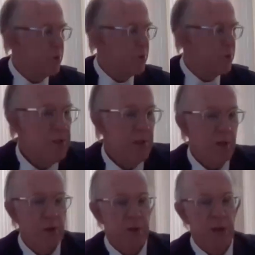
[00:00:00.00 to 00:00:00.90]
Is the
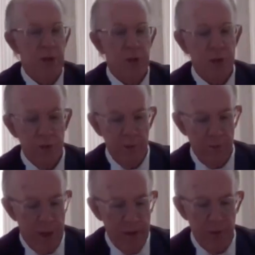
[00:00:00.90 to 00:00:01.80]
contention
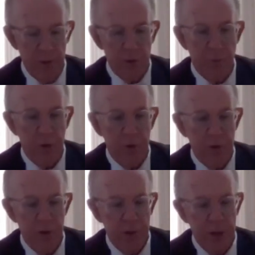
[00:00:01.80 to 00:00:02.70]
by the
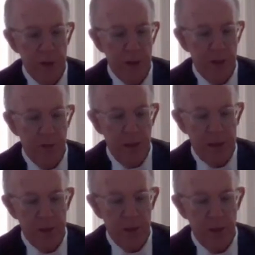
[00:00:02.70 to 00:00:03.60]
respondent
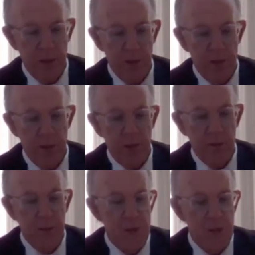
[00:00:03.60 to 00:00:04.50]
that
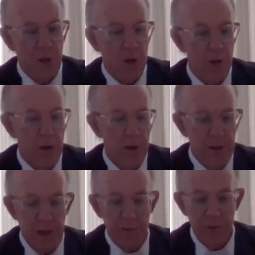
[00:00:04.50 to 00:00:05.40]
these are her
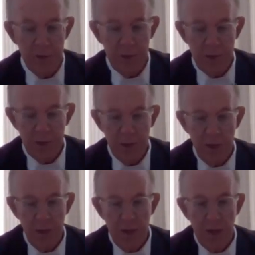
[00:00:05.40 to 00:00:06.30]
endeavors
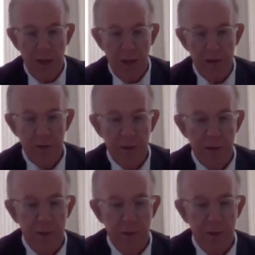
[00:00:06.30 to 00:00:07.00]
and